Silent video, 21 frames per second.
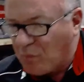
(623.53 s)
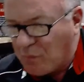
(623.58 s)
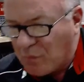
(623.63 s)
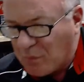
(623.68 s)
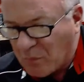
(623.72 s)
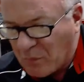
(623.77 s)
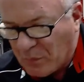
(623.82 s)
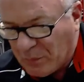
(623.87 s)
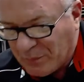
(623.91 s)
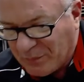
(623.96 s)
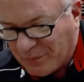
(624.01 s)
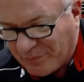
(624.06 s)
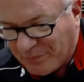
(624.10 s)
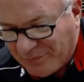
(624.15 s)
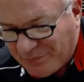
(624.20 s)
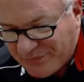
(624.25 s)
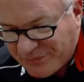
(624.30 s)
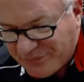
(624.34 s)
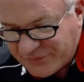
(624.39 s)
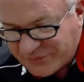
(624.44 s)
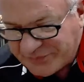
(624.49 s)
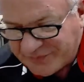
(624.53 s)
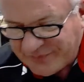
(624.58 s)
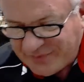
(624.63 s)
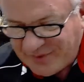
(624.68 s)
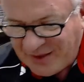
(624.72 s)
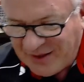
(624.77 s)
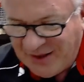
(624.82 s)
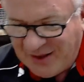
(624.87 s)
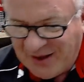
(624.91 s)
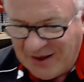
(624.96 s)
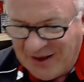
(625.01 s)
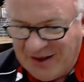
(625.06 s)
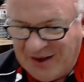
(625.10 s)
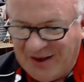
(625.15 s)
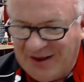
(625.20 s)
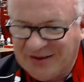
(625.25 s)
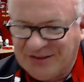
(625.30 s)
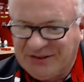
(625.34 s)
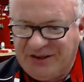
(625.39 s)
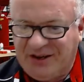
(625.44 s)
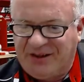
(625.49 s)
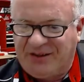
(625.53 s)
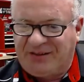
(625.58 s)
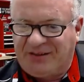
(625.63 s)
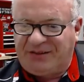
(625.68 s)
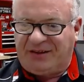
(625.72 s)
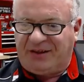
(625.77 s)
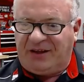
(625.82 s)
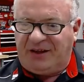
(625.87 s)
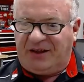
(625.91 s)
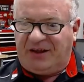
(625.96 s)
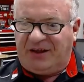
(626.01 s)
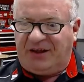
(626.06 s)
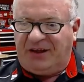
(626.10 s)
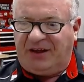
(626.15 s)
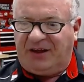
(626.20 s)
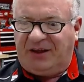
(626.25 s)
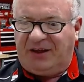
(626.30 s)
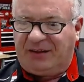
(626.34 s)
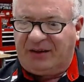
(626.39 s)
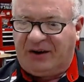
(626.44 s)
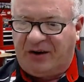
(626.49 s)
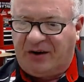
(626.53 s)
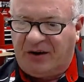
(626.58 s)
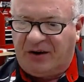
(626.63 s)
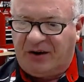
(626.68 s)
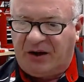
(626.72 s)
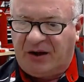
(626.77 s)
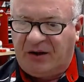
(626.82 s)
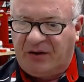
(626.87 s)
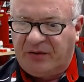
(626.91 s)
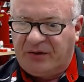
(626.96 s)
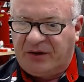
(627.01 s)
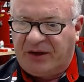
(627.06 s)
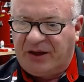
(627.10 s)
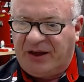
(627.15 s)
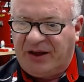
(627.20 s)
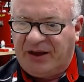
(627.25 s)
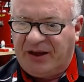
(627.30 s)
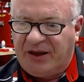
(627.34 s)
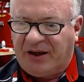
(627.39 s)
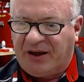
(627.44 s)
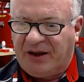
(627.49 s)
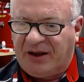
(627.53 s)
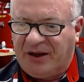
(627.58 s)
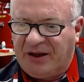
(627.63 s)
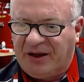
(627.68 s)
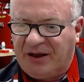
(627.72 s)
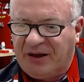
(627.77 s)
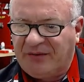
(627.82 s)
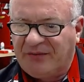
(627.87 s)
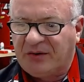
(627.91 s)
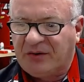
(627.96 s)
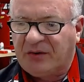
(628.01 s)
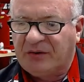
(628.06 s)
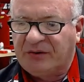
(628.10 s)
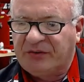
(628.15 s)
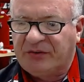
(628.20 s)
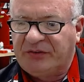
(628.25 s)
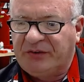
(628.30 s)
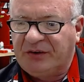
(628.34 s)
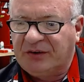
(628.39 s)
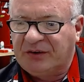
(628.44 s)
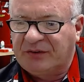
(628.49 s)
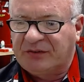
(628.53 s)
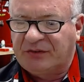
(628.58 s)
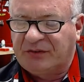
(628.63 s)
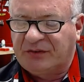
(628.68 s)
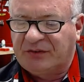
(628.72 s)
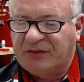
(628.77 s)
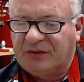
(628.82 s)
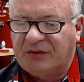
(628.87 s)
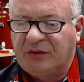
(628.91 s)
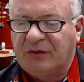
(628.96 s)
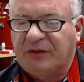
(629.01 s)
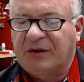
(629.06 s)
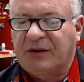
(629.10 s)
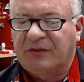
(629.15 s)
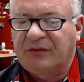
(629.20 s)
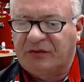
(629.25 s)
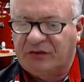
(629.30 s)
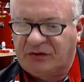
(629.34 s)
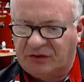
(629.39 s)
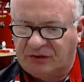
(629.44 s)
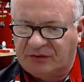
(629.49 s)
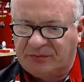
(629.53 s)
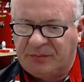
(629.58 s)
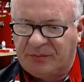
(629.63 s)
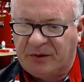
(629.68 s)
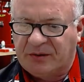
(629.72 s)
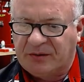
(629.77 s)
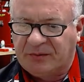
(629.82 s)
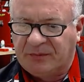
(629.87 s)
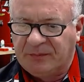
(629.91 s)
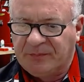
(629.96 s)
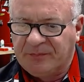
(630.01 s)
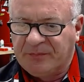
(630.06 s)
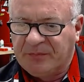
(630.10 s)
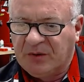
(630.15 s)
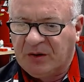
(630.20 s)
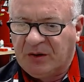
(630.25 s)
Mm. Ashanth. Hey there. Okay, I have an R6. It's a 2006 model.